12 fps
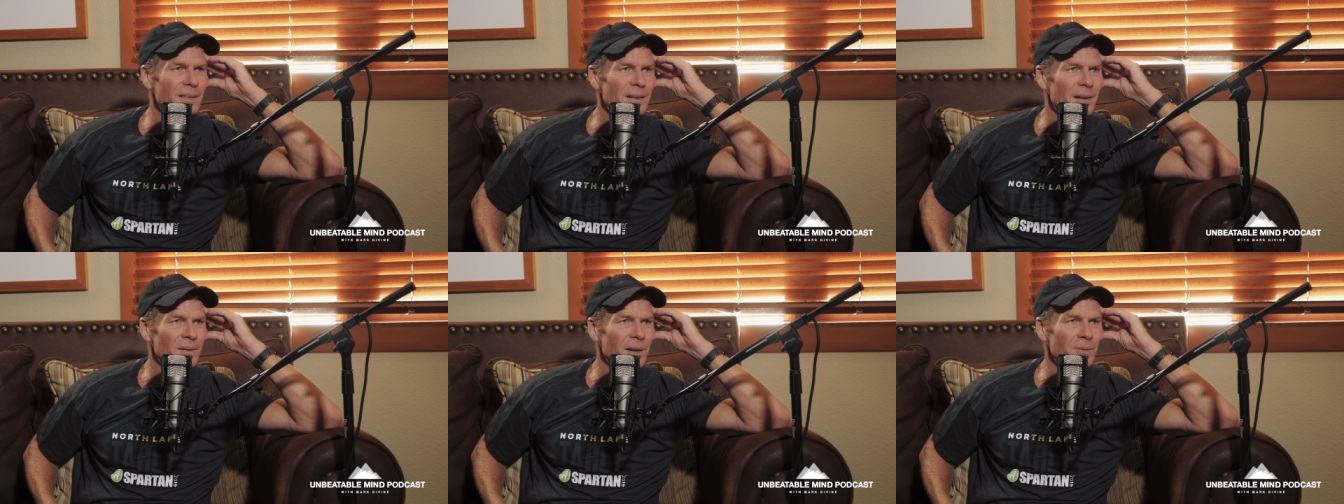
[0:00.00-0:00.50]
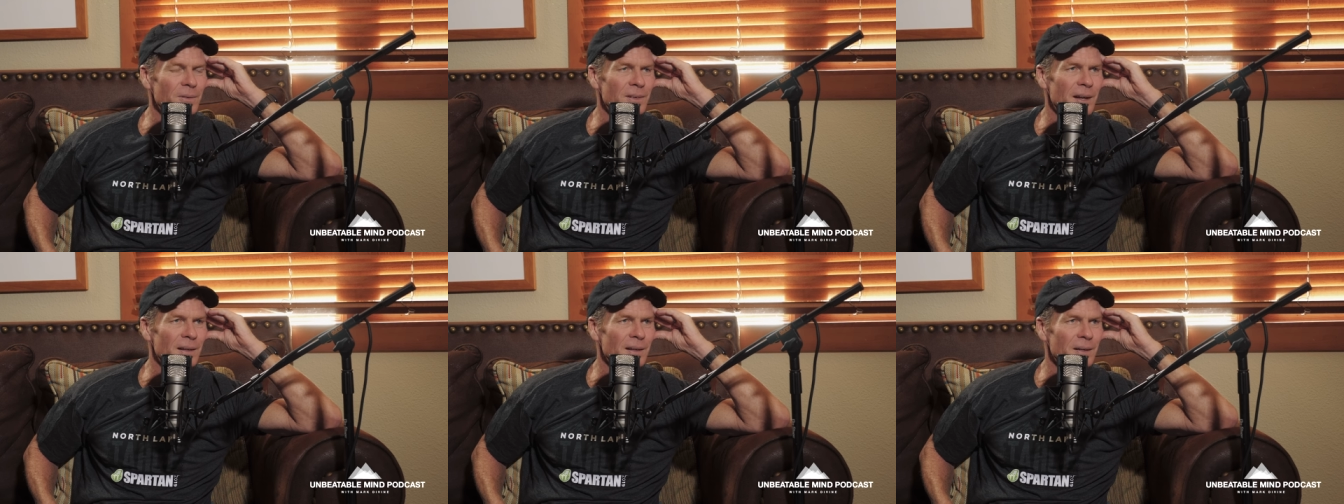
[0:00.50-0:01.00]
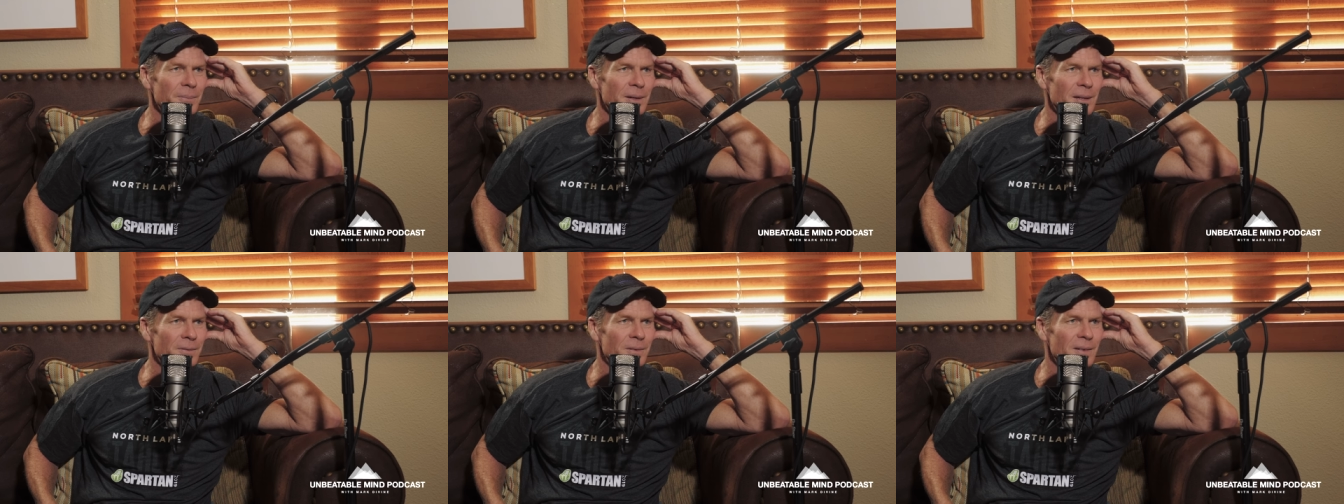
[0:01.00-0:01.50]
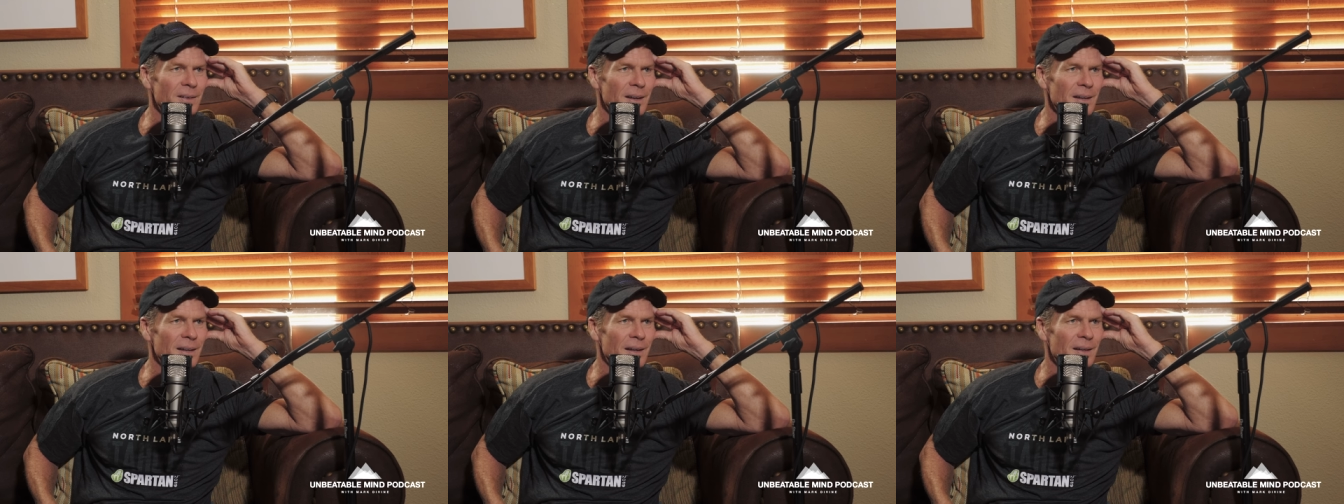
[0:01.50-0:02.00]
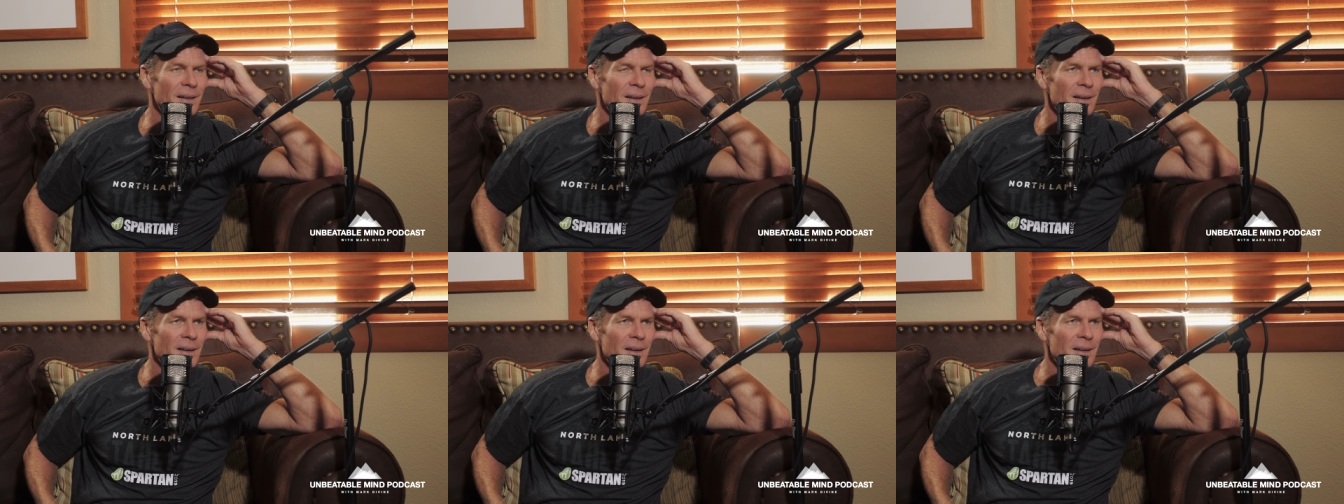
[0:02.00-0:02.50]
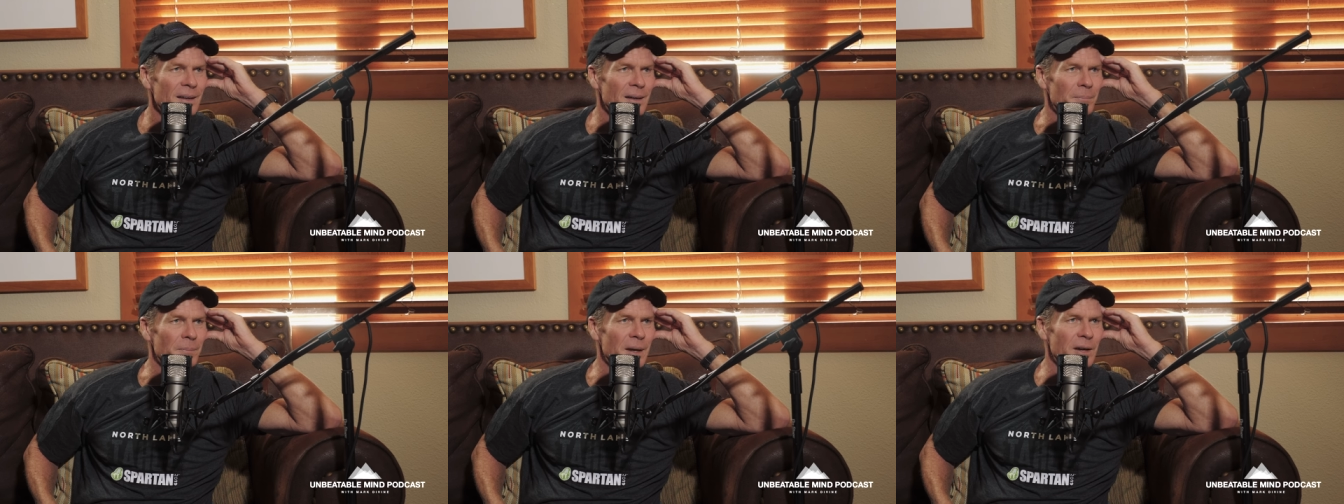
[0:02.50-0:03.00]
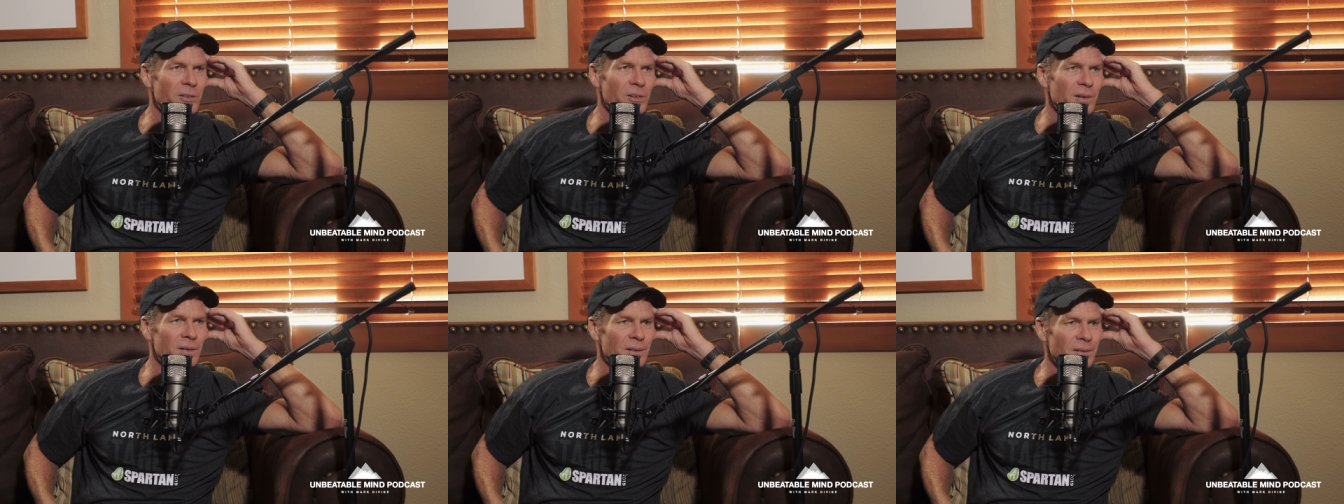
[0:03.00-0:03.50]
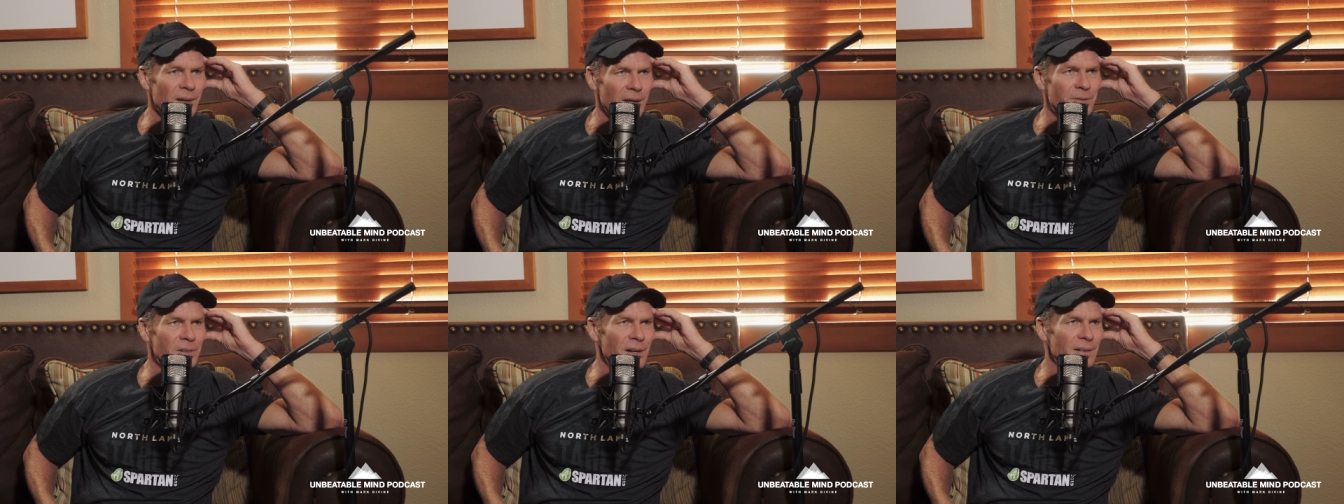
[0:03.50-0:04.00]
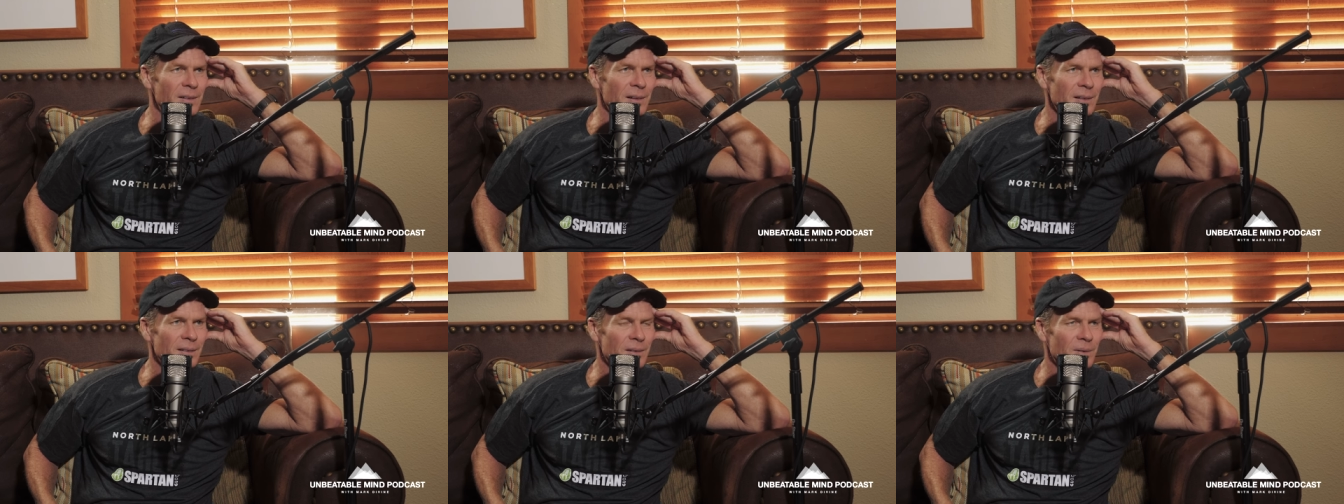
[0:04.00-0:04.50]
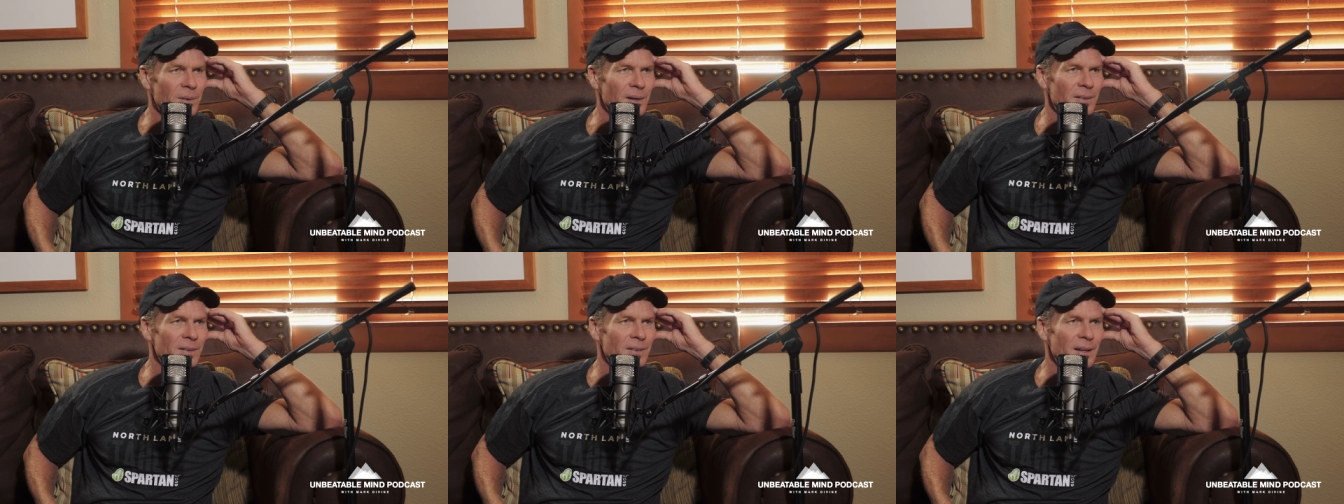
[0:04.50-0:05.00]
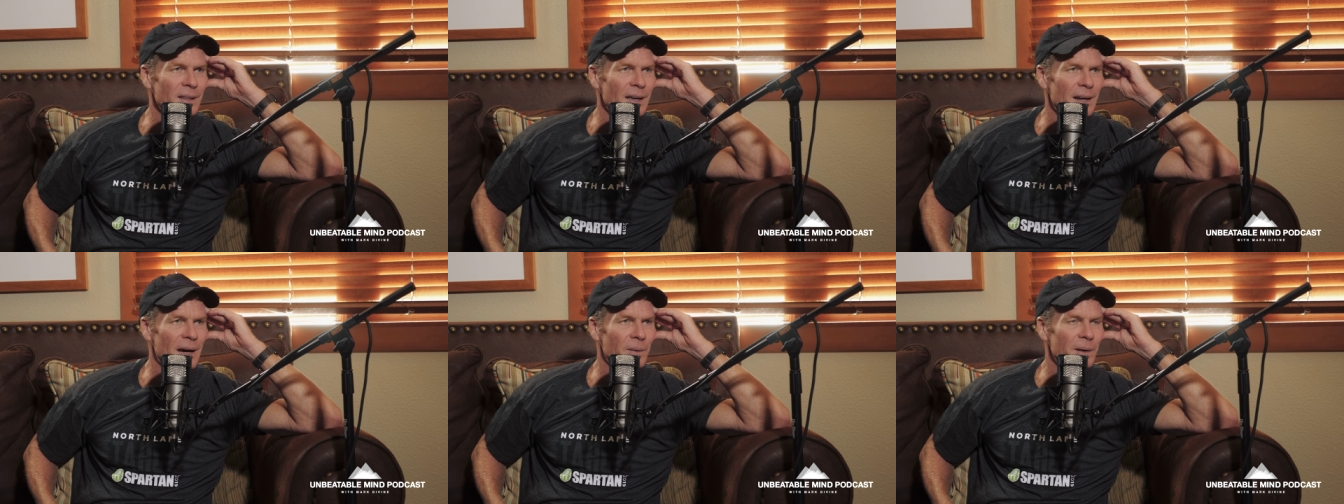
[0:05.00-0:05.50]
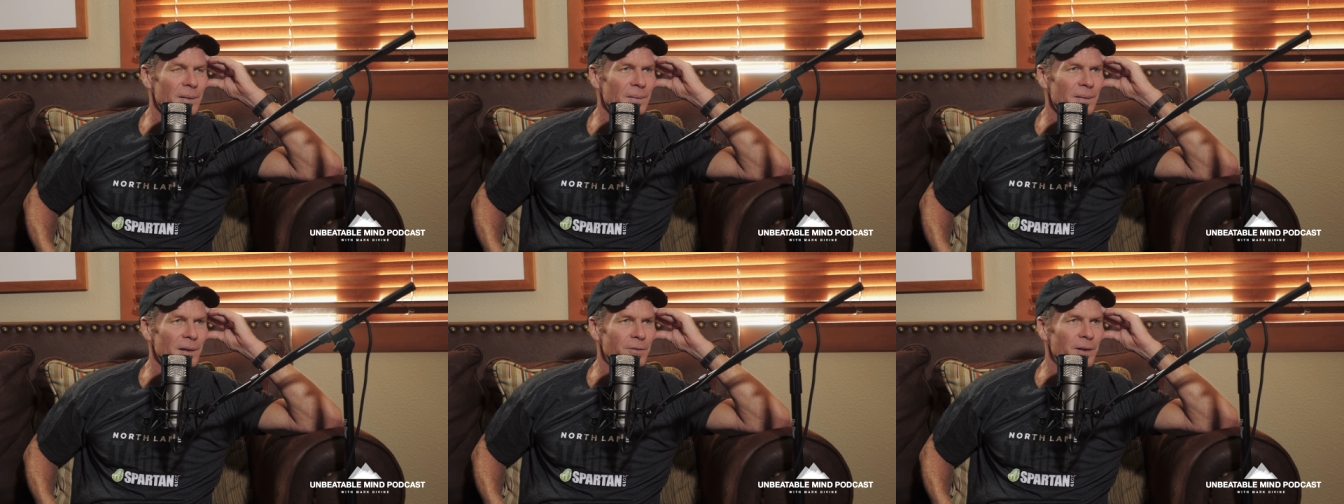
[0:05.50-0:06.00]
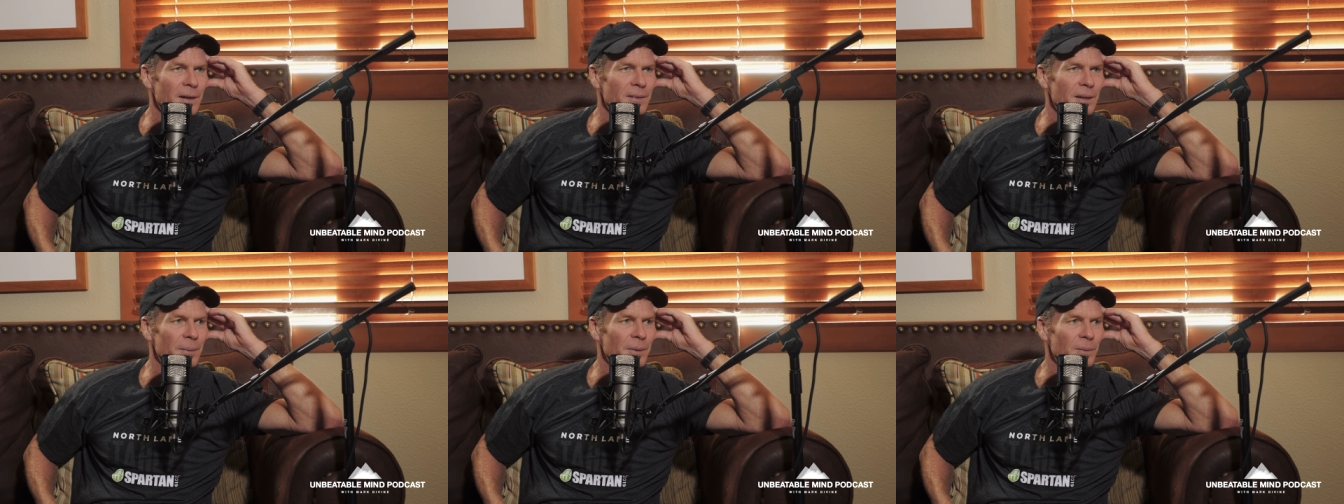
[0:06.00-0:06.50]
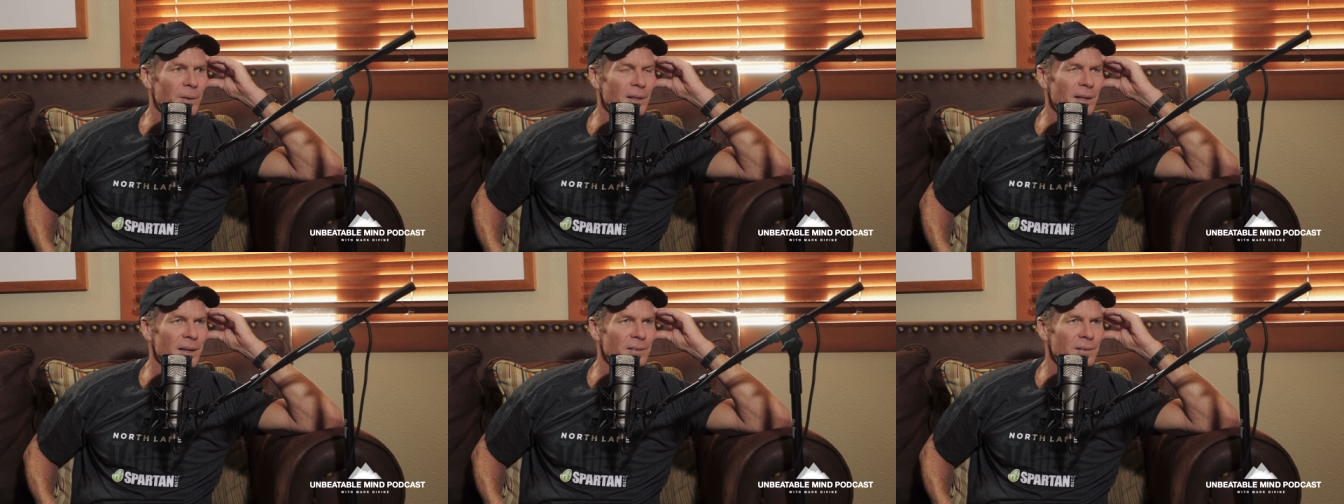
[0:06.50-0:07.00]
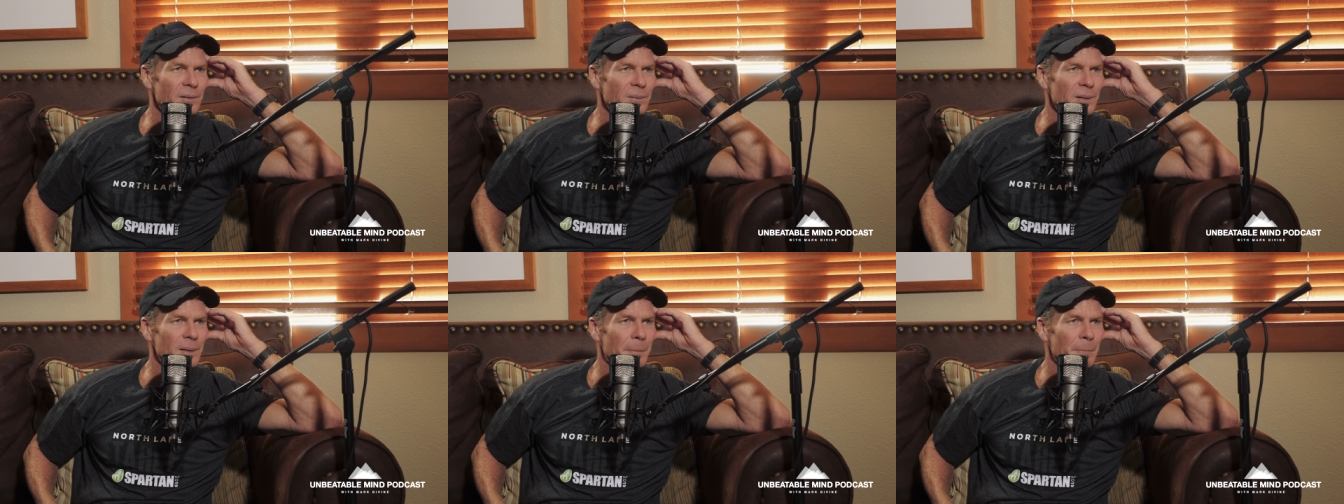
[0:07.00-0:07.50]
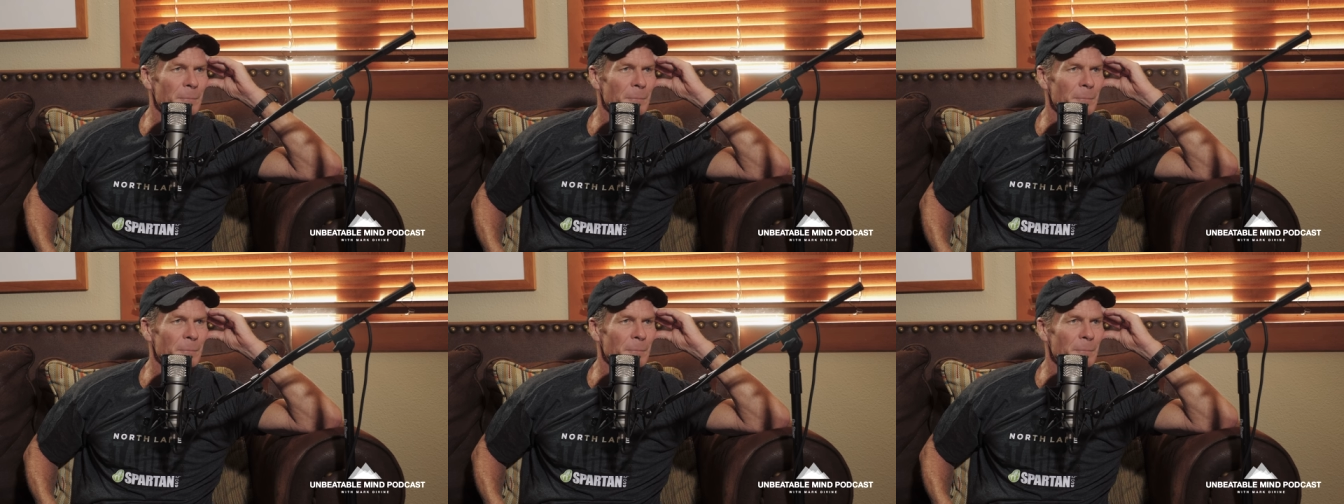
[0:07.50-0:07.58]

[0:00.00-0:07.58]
You know, everyone's got a little bit different take on the, the major life changing yeah. crisis like that. How it affects them and what the lessons were.